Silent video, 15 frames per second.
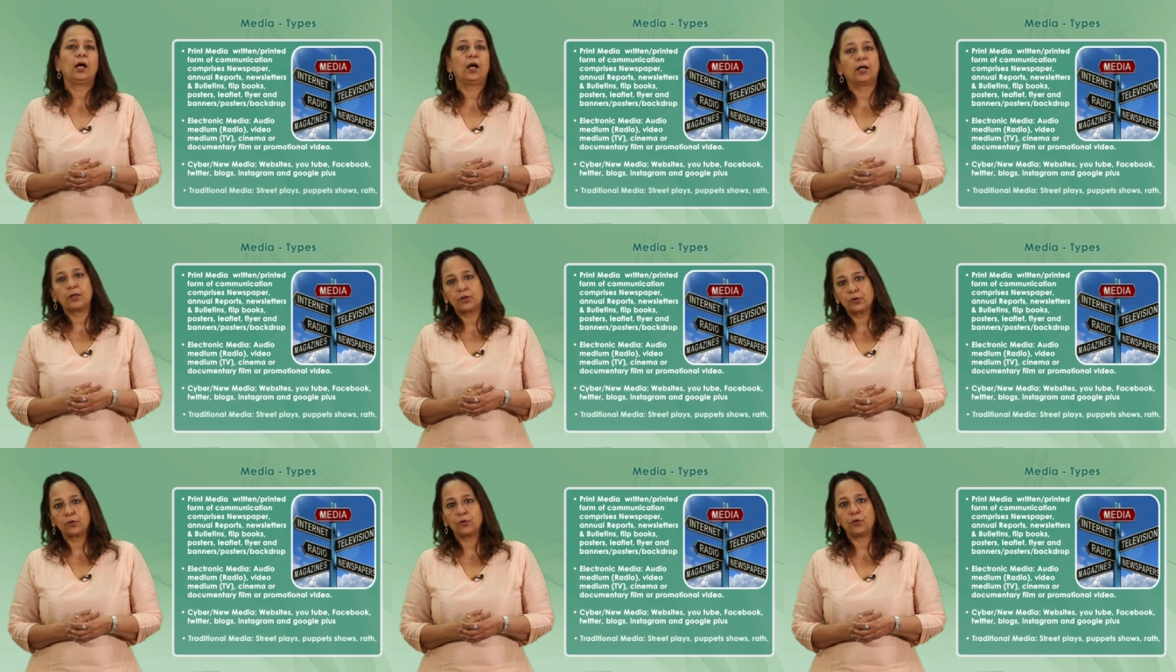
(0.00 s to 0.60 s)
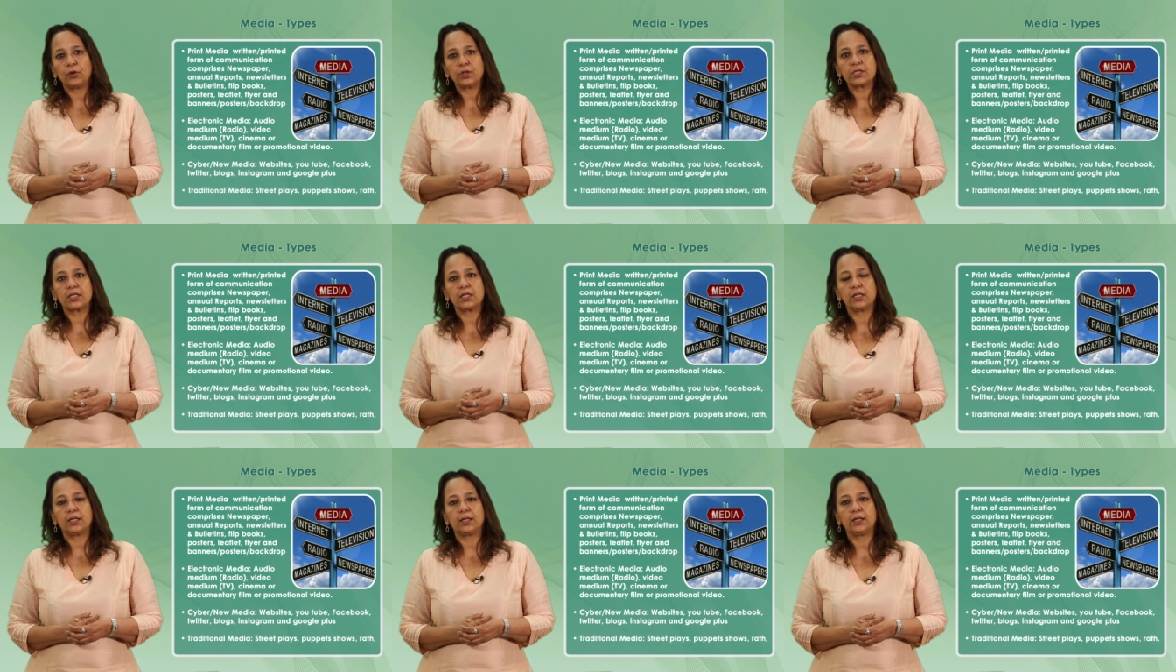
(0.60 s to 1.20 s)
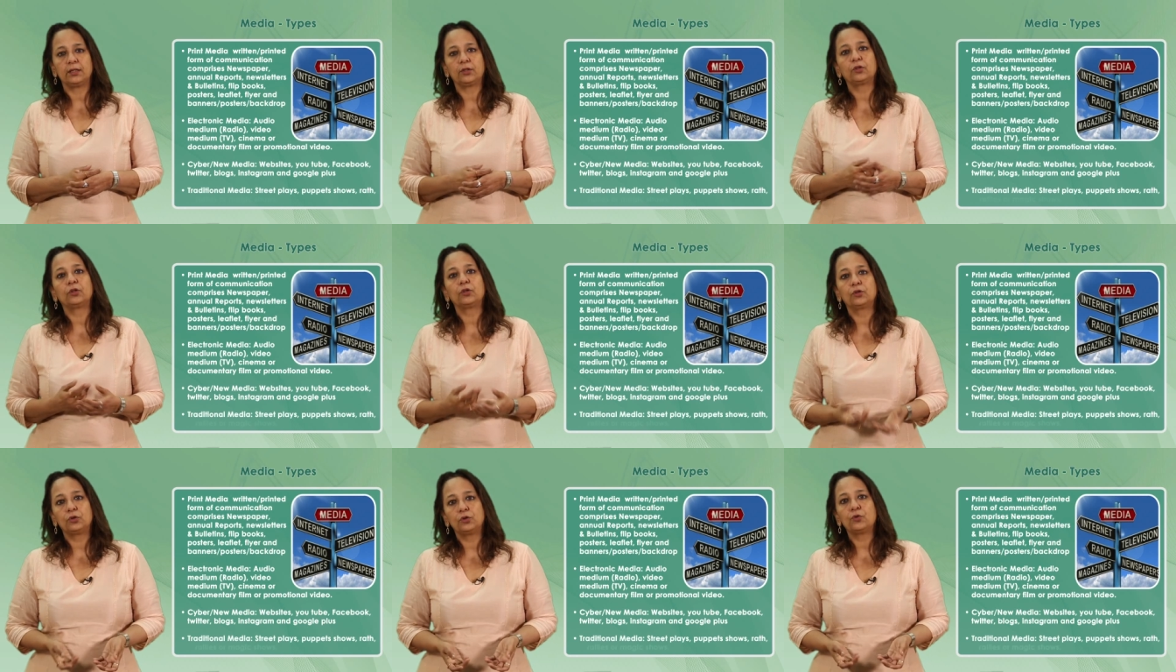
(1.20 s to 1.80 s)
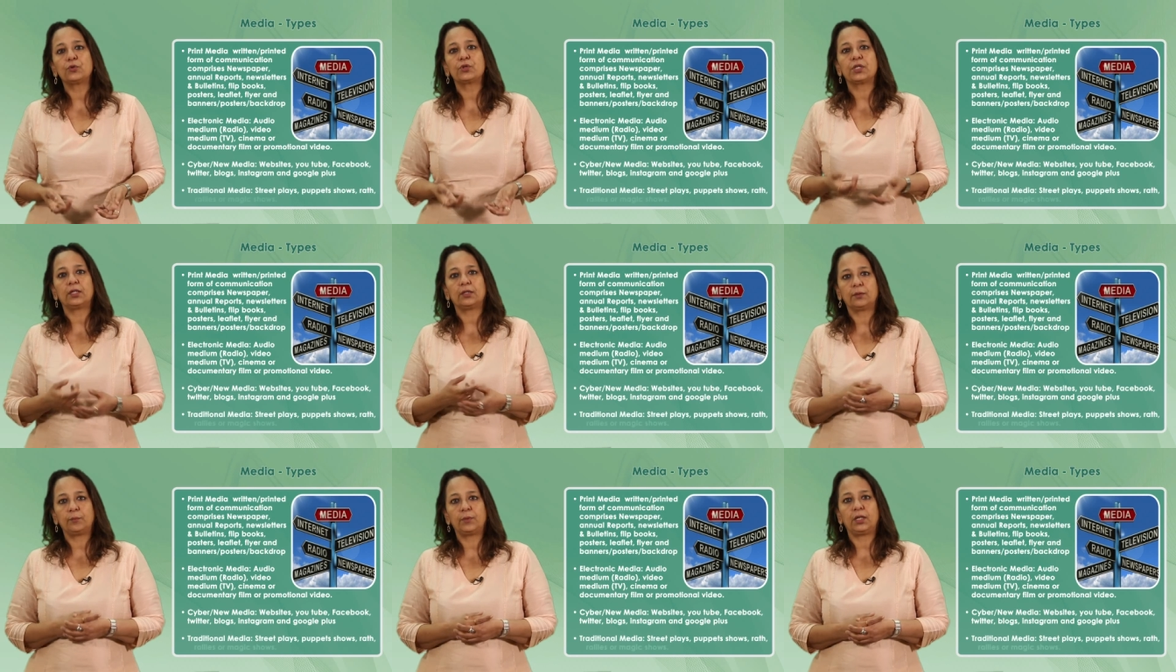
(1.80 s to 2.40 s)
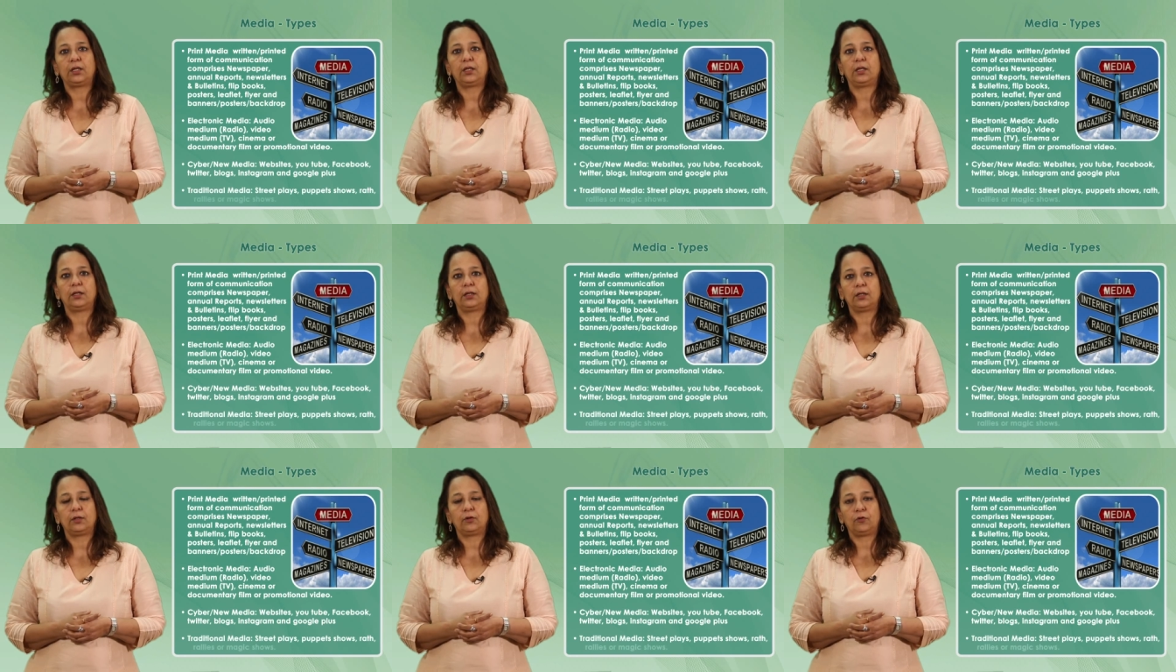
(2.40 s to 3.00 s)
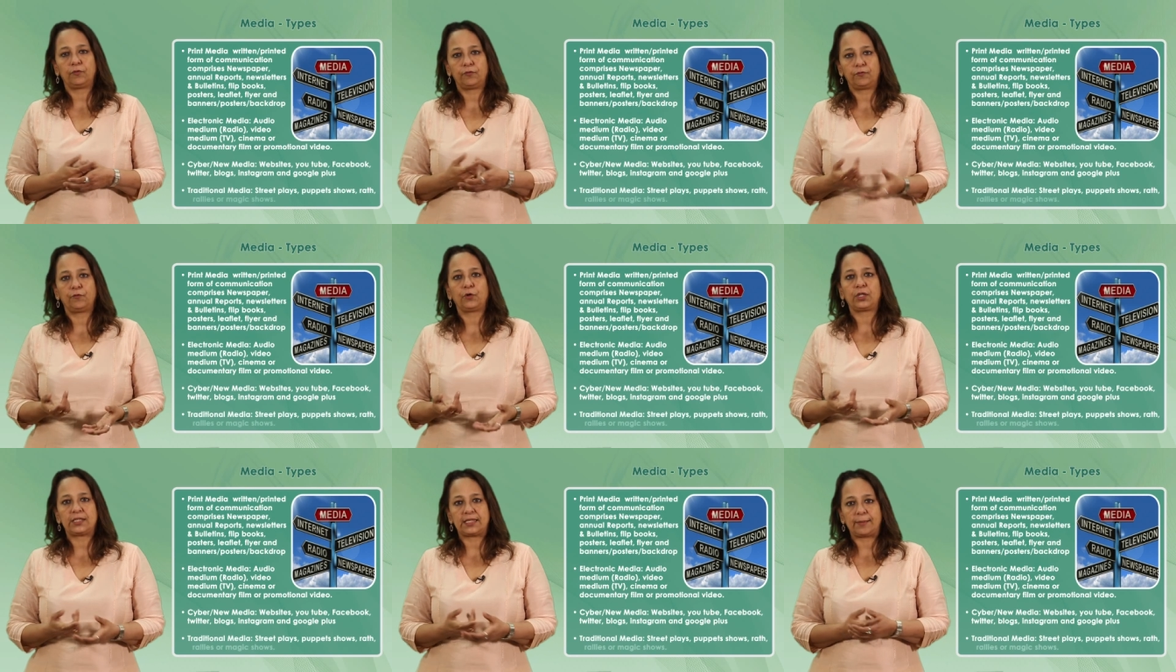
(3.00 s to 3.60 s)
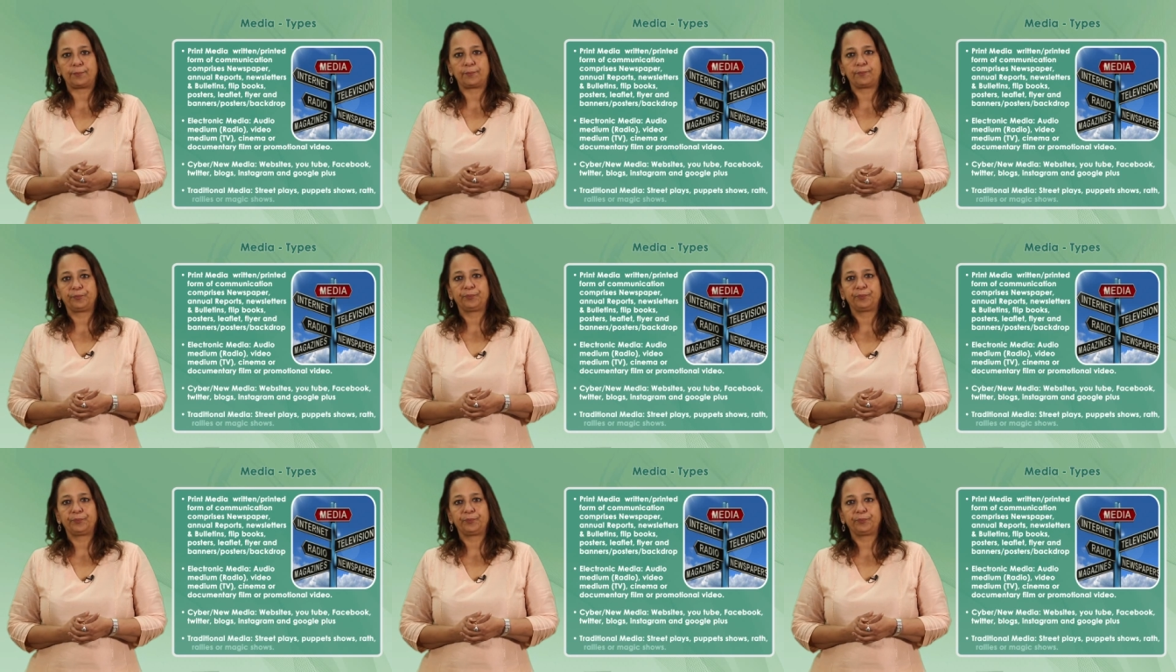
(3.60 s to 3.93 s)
across India using the media of WhatsApp.